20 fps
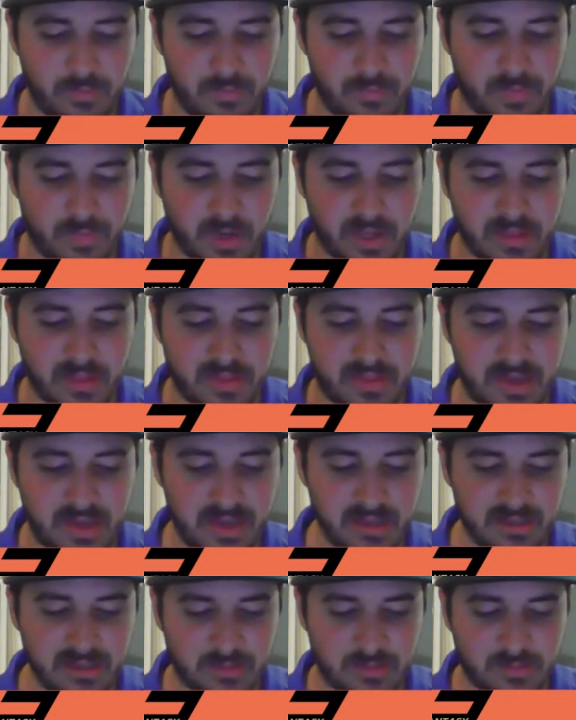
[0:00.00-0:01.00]
But
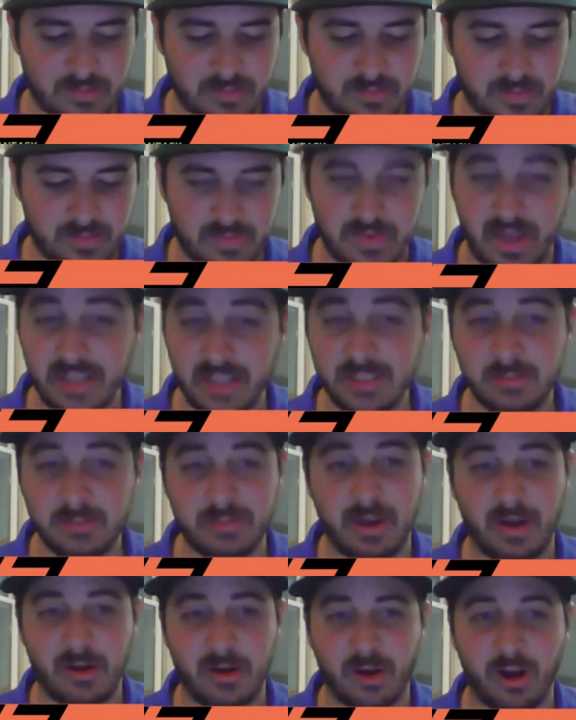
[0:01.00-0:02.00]
that's
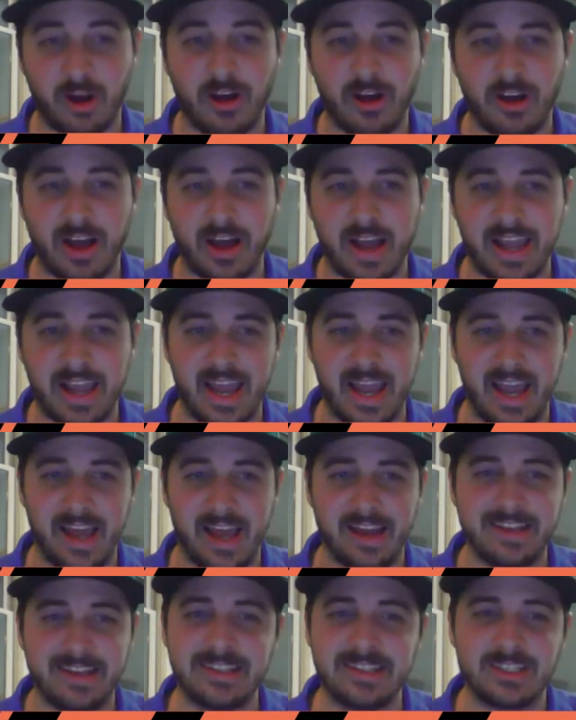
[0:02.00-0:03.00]
about all I
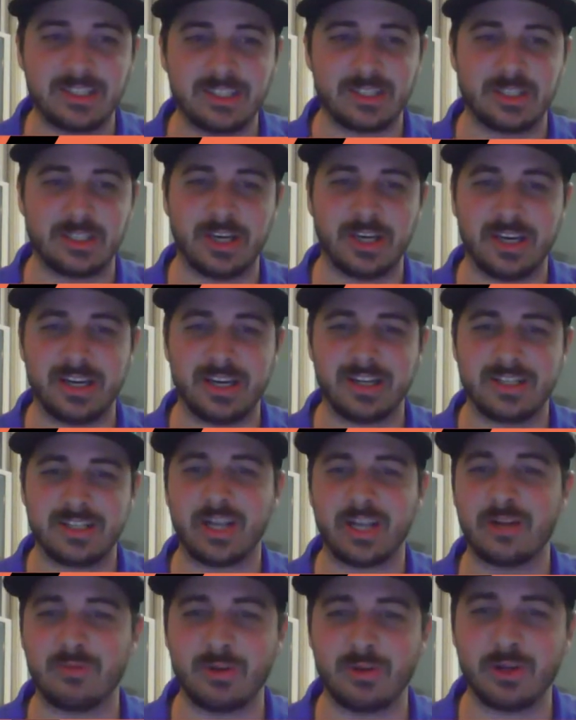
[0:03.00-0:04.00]
had to
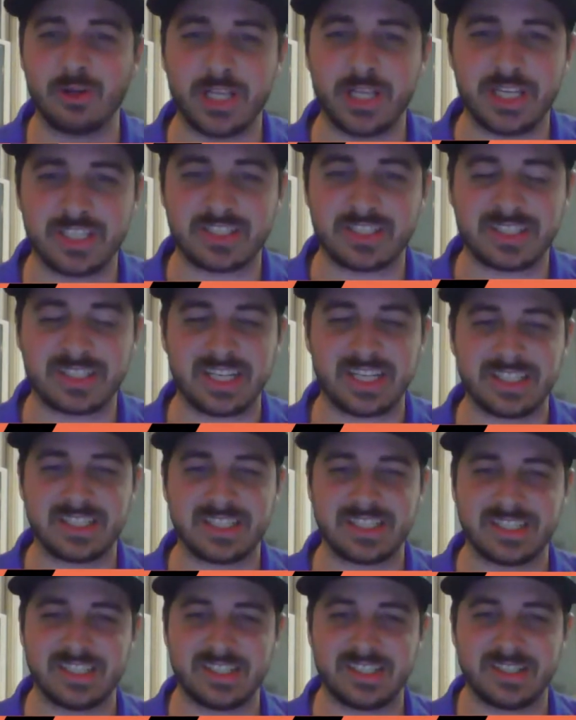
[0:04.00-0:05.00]
really
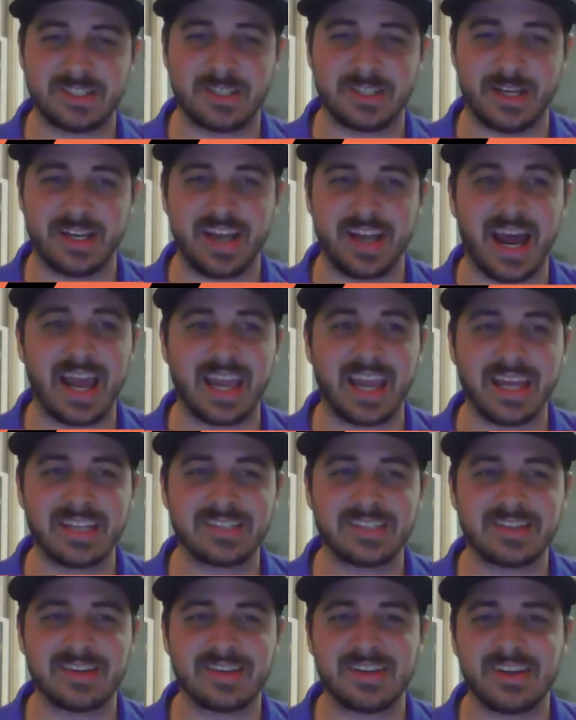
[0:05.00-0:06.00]
discuss
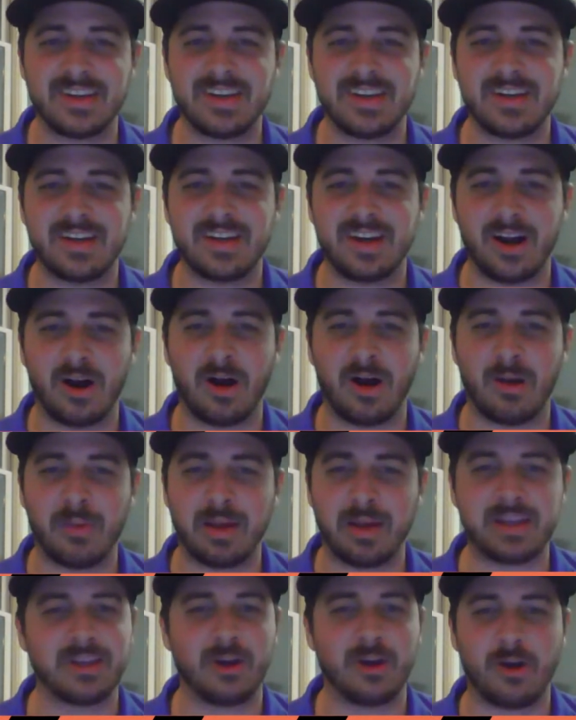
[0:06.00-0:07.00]
tonight.
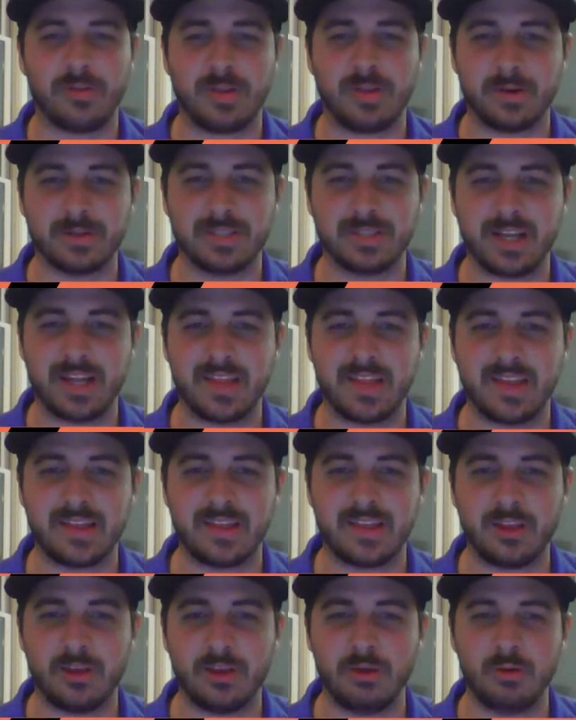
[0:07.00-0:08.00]
I didn't know if there was anything
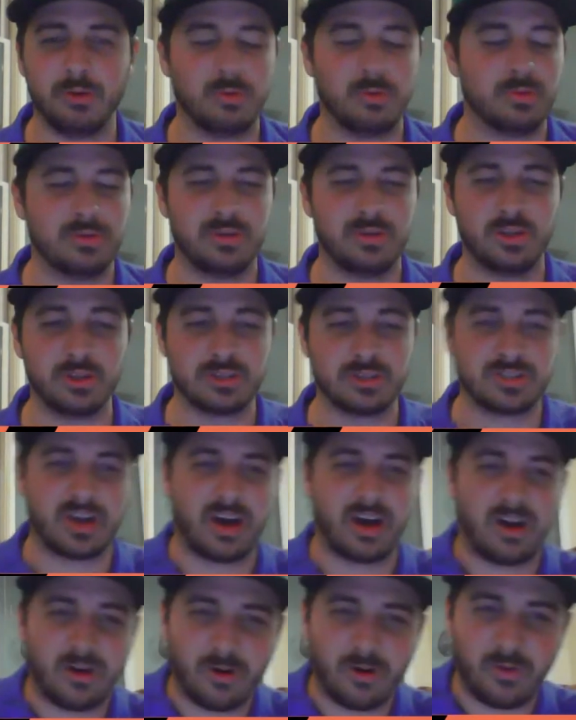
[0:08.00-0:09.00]
that you
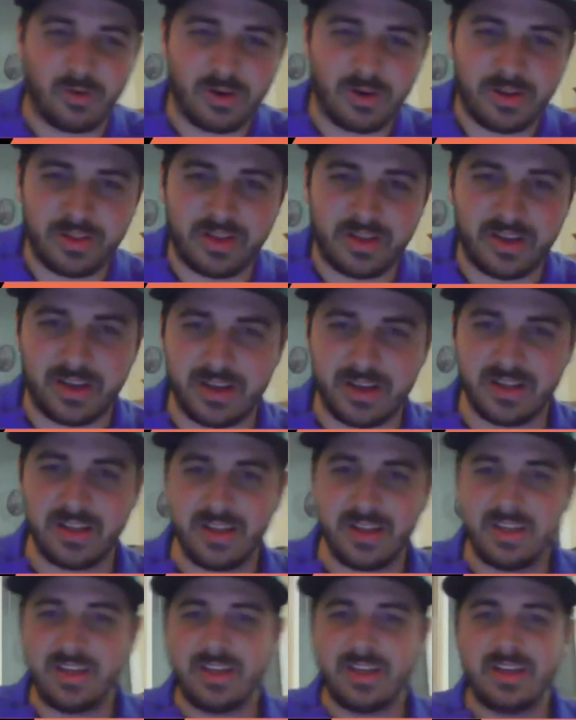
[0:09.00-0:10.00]
saw over
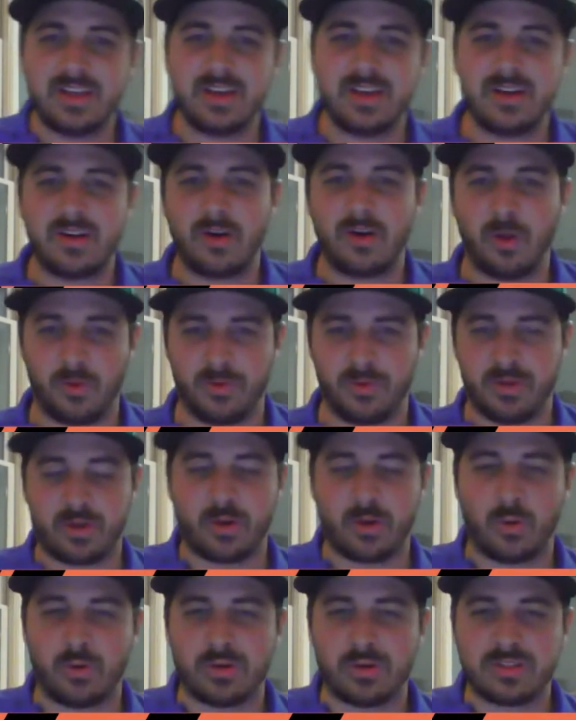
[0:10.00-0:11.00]
the
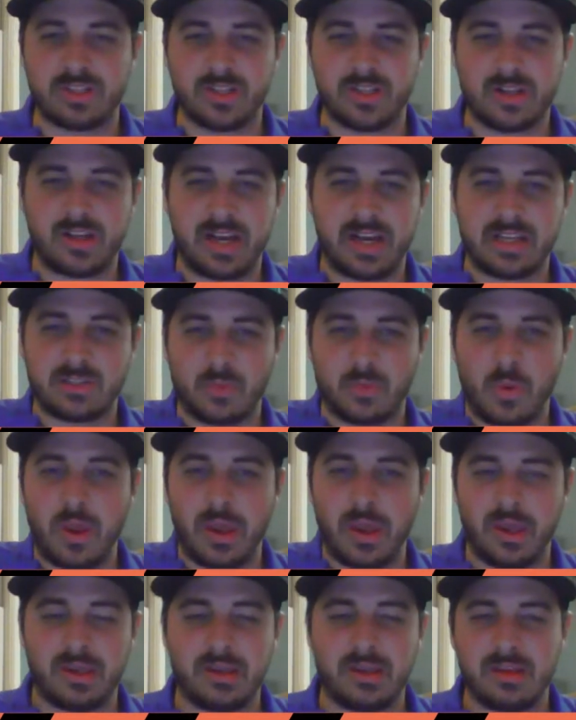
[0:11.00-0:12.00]
course of the last
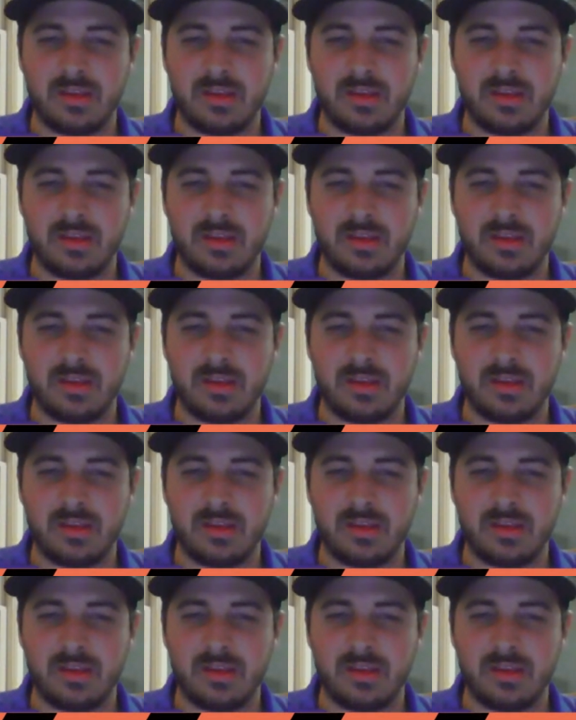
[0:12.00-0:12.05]
week.